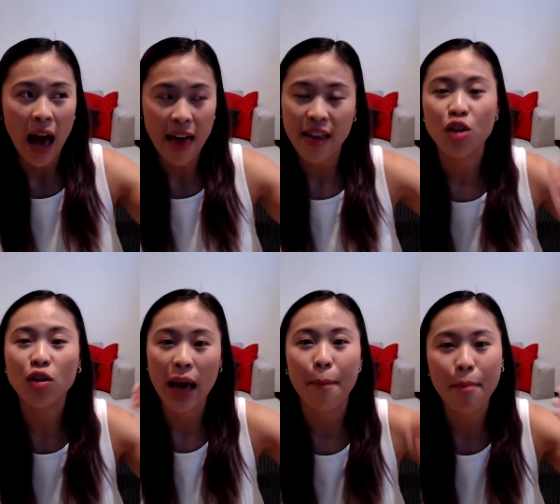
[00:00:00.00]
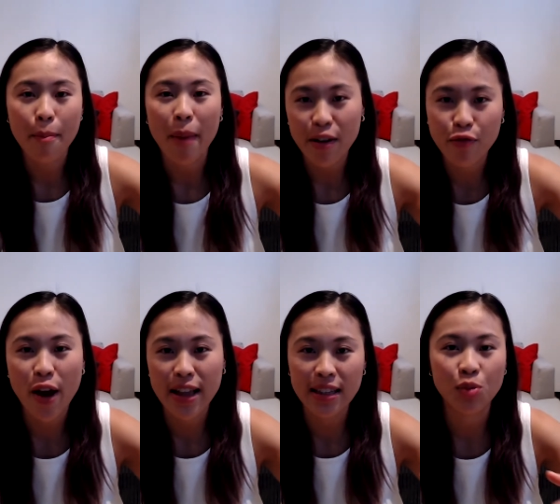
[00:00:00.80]
And then you like make
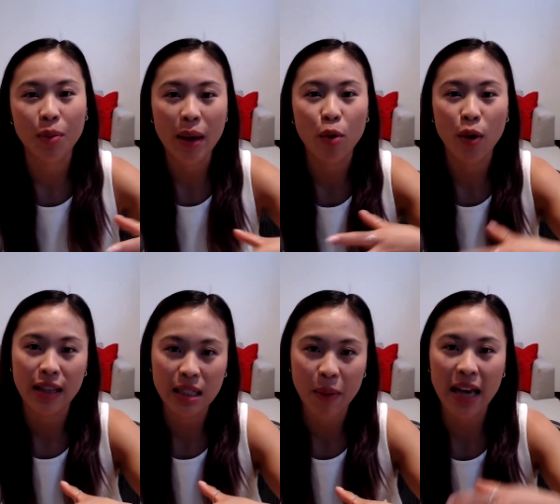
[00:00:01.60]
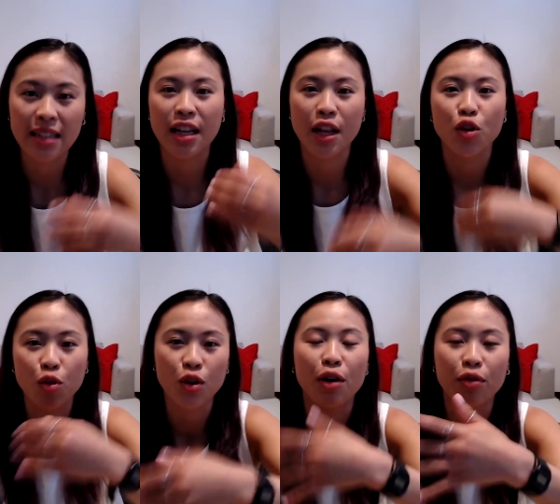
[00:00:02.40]
friends with people in the space, and then
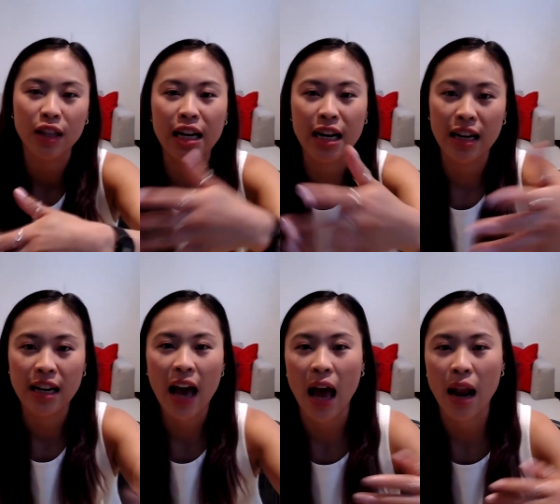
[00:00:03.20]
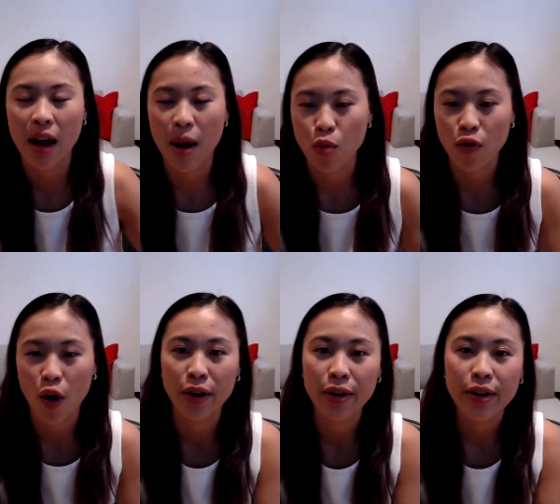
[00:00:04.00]
you kind of learn and move
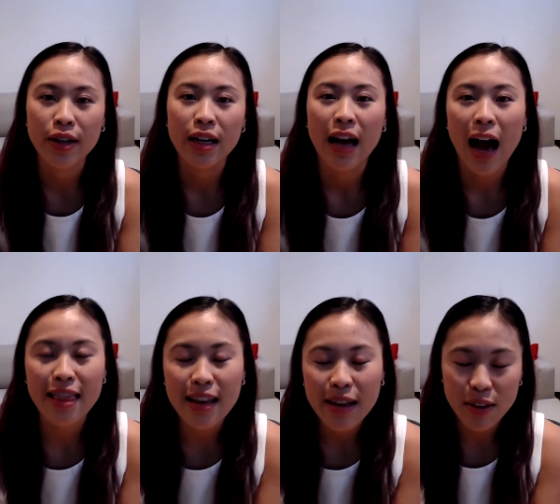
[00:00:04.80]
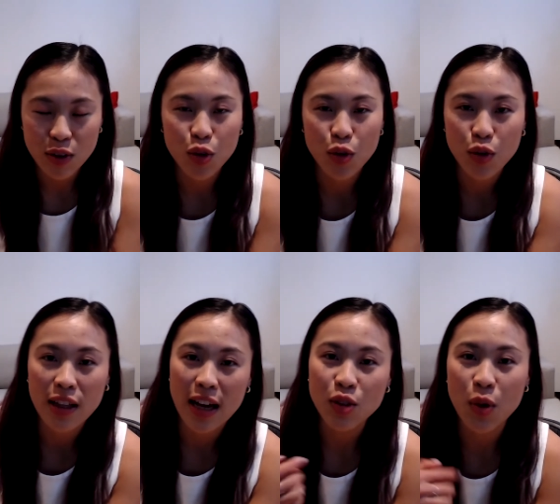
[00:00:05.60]
on. I think to the
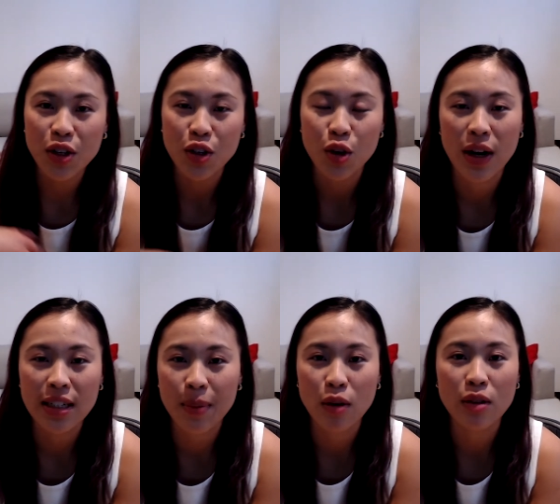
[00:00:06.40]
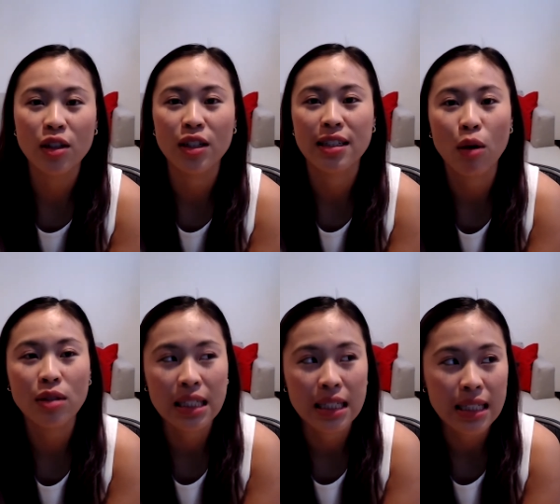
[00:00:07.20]
last question you asked about
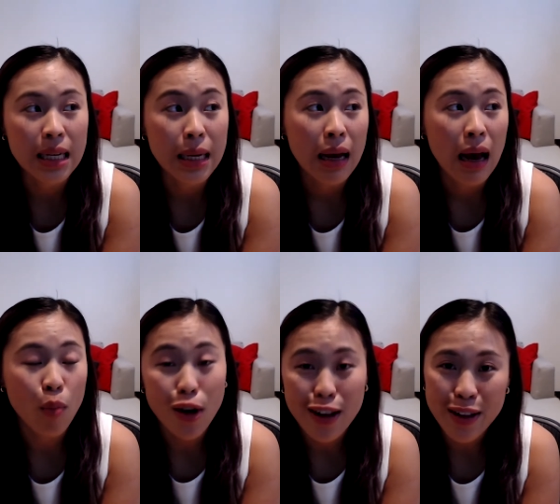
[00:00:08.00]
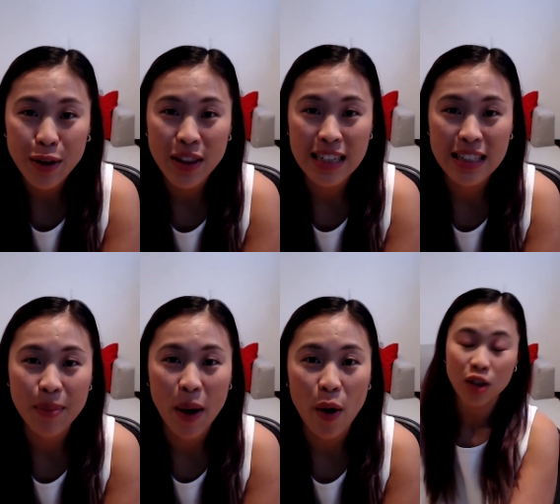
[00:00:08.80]
consultants, one of the good things
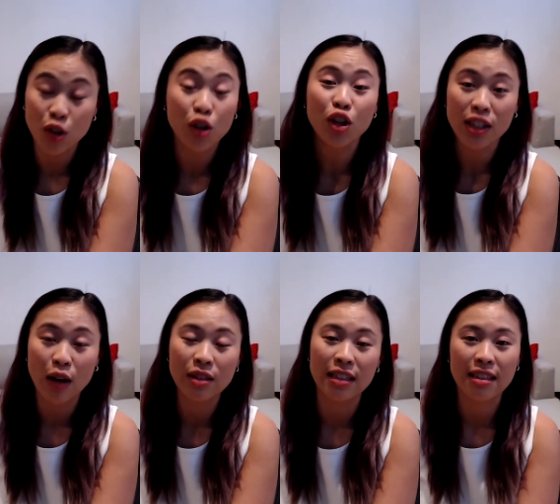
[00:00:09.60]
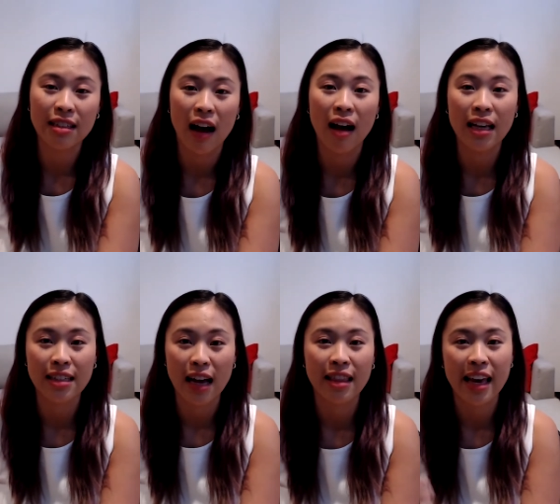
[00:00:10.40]
about good consultants is
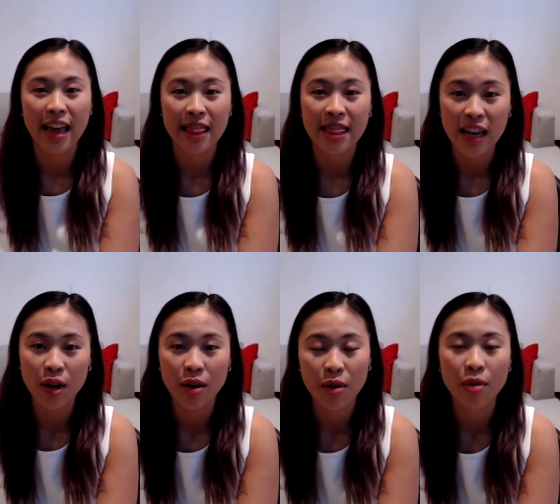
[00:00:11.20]
that they can think